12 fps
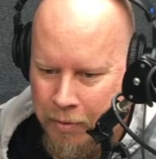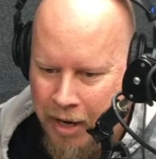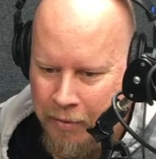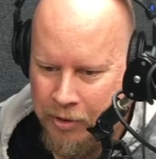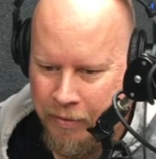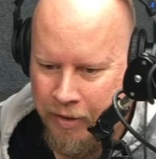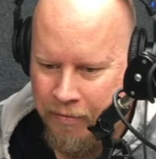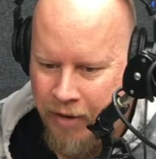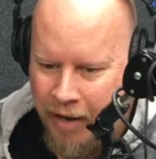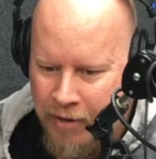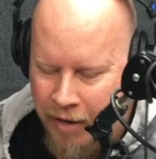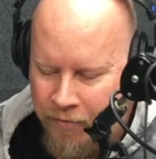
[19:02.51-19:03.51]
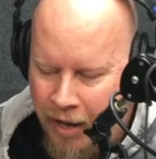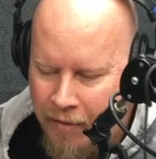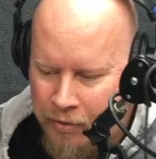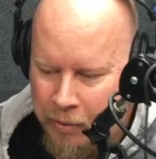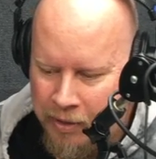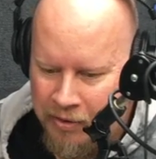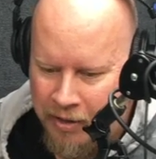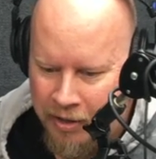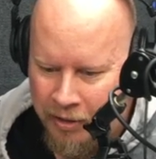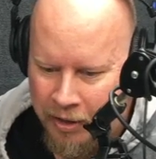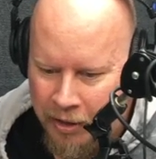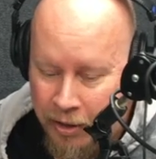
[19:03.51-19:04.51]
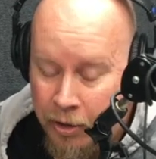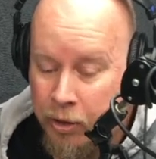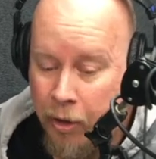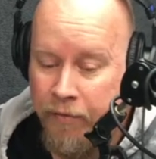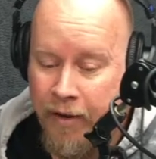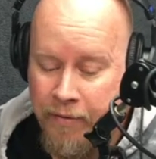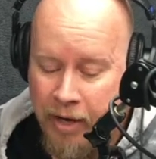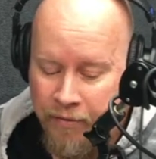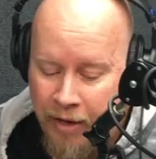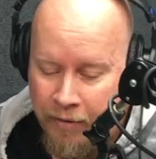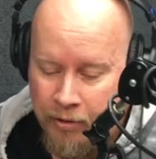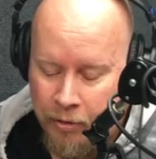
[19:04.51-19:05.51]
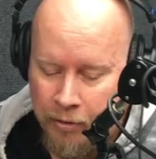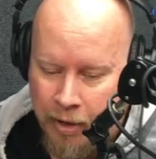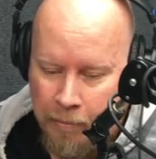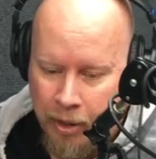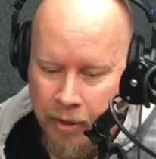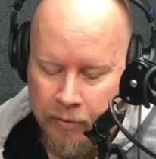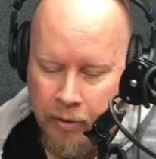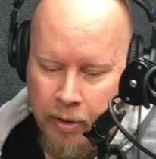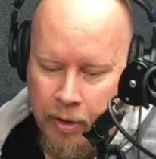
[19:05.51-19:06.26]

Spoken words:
when I was over at 595. Coincidentally, go to 595 too. Great place.